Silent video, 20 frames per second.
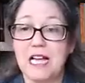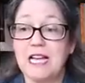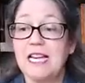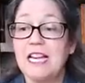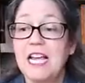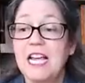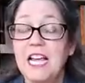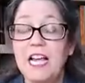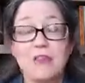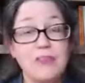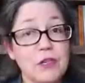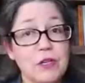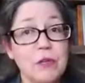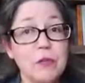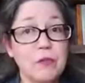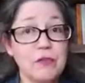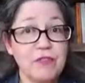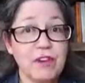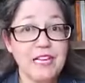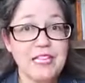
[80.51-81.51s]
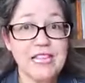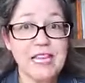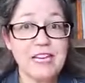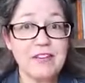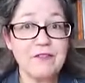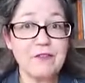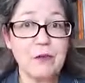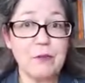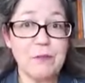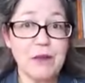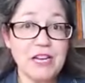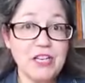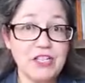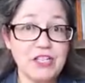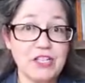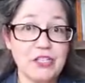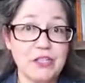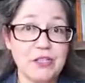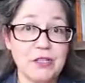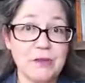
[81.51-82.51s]
If you can provide that information to
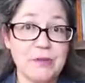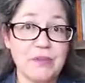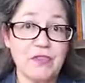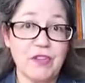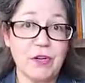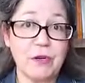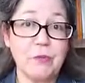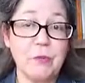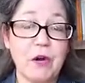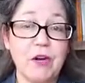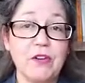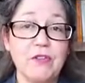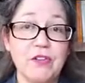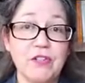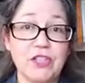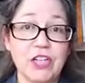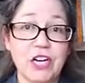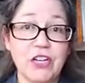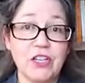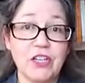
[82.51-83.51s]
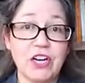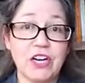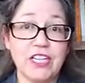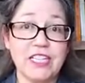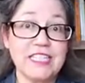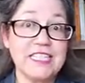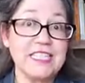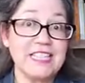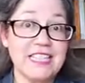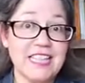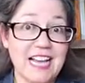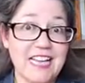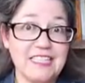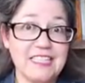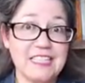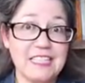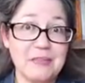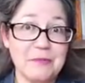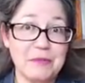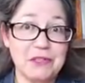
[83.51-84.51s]
them, if they're a part of your target audience, then that's going to
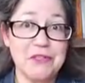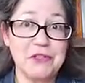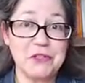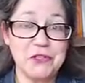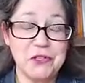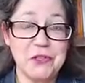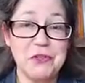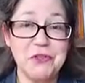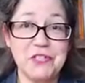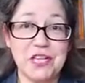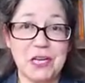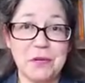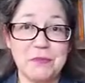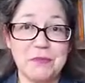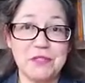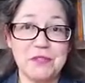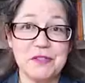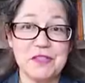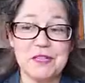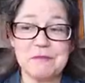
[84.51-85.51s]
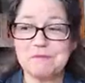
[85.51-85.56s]
be a huge help to them.